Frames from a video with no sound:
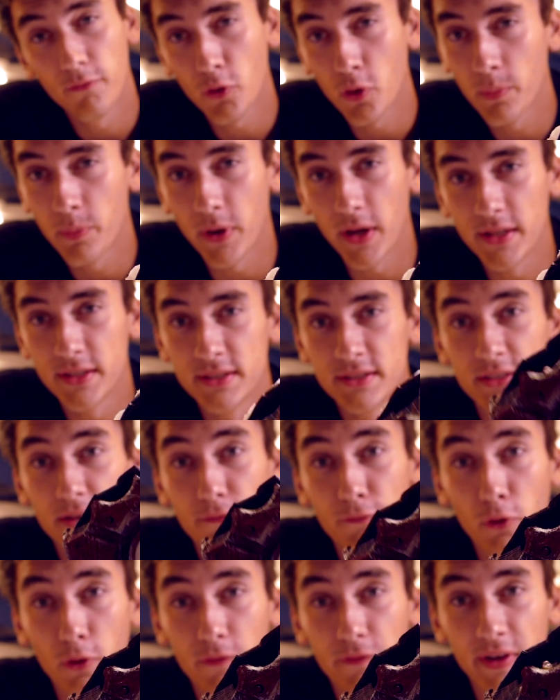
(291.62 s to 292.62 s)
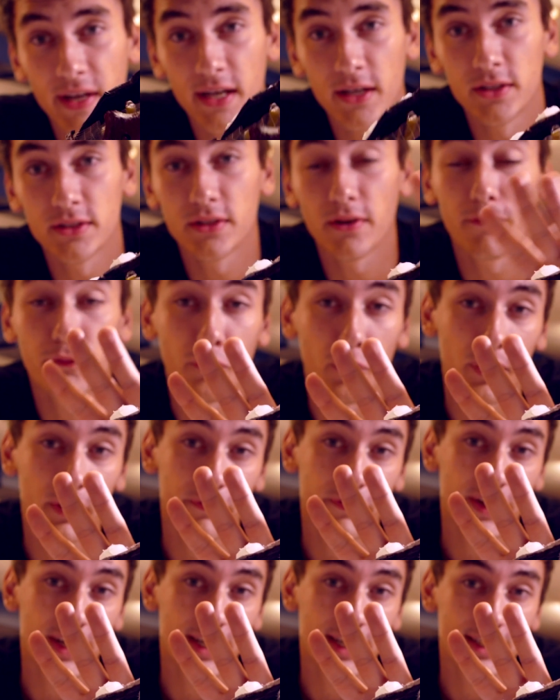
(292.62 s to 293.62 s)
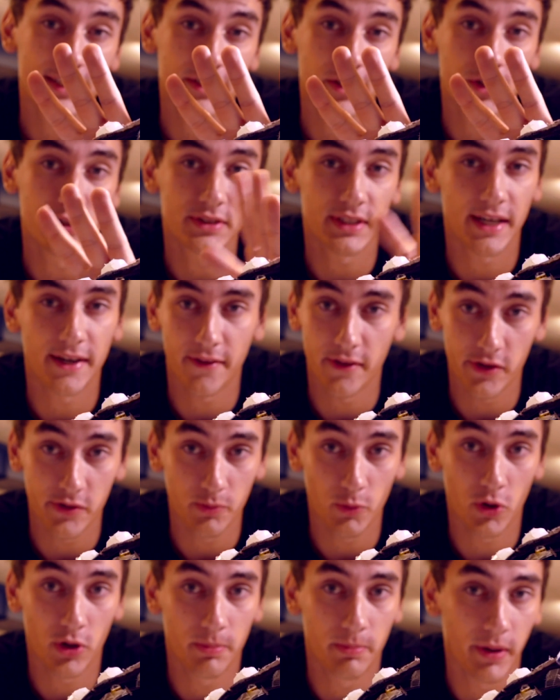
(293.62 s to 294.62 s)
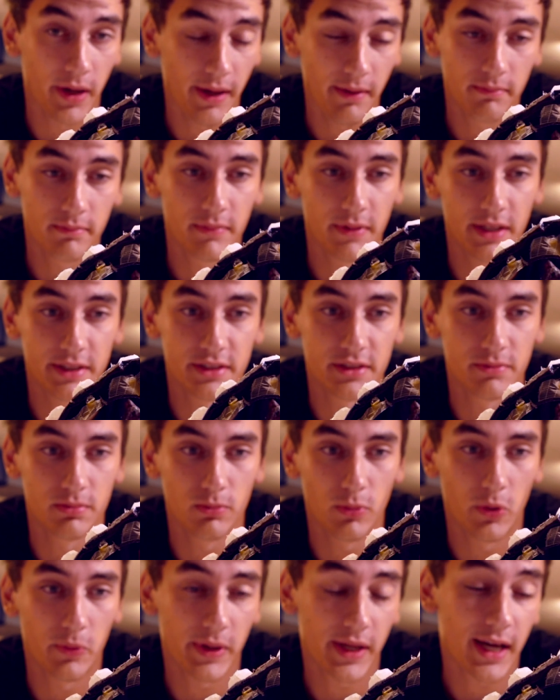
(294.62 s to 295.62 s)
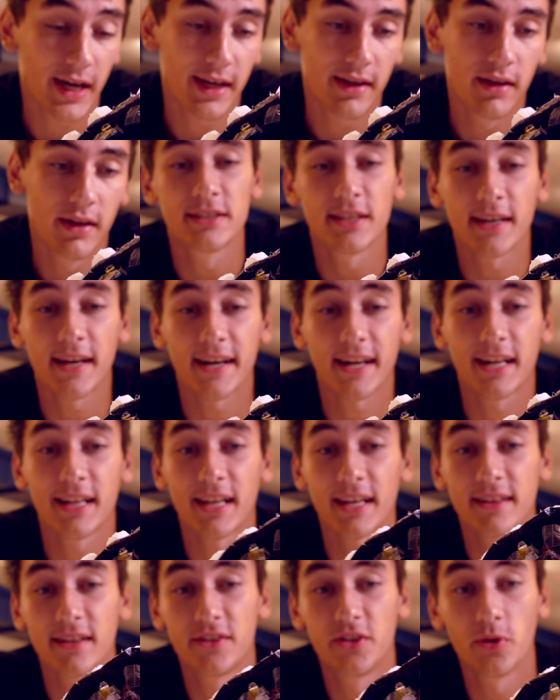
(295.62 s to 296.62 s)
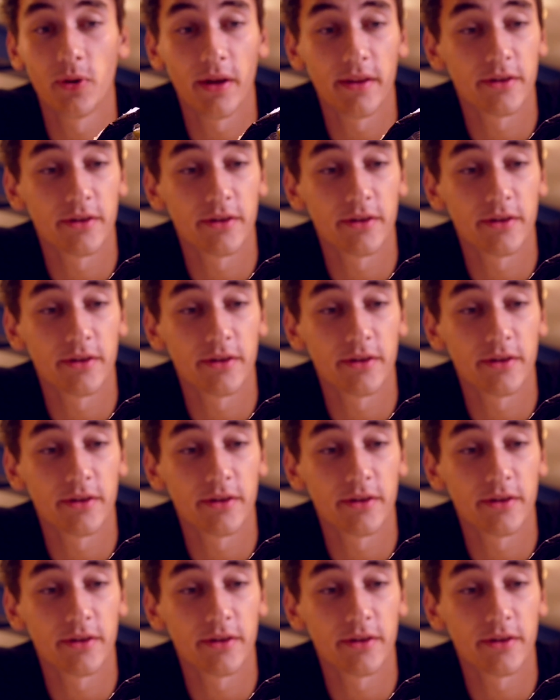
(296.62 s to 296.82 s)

four buttons, four fingers, four infinity stones. I know there's more, but this is what we got. Still got to collect the two